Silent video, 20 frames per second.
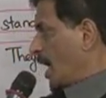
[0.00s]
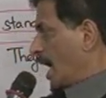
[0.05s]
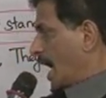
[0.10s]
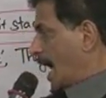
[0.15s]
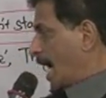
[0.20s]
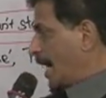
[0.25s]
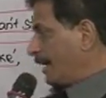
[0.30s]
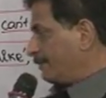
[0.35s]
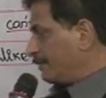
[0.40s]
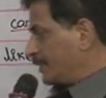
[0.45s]

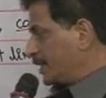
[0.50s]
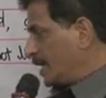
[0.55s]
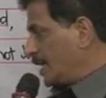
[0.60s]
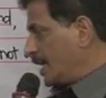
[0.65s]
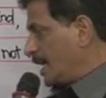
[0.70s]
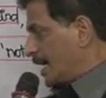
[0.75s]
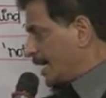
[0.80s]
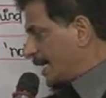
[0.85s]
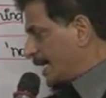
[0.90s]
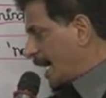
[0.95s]
After
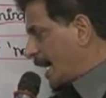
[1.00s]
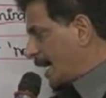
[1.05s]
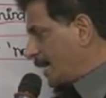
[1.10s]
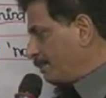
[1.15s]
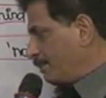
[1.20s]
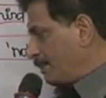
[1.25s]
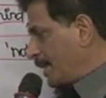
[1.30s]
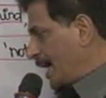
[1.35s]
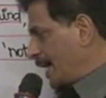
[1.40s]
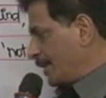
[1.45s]

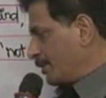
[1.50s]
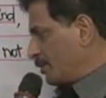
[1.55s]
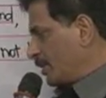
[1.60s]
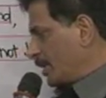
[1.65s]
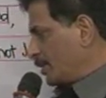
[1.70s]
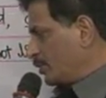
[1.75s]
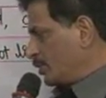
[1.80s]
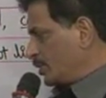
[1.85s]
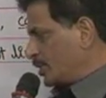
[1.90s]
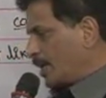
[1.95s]
can't bear, you
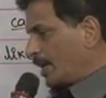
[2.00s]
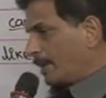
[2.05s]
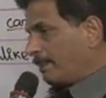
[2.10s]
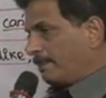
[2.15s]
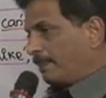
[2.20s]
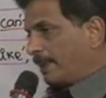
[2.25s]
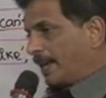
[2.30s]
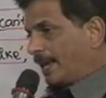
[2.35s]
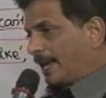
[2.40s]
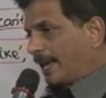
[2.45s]
are
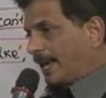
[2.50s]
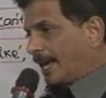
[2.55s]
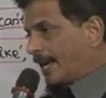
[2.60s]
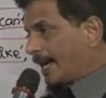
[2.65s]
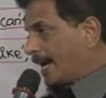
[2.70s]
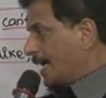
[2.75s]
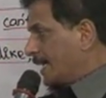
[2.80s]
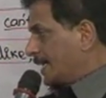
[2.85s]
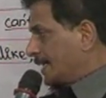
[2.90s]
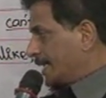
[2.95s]
using being.